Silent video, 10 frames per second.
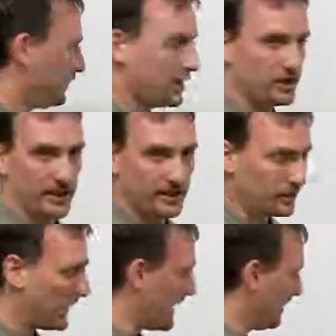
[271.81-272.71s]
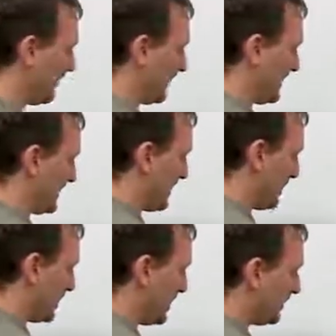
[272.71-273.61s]
which case we have the
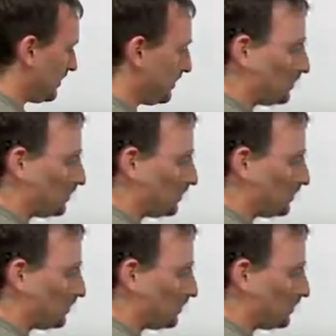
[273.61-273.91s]
subject,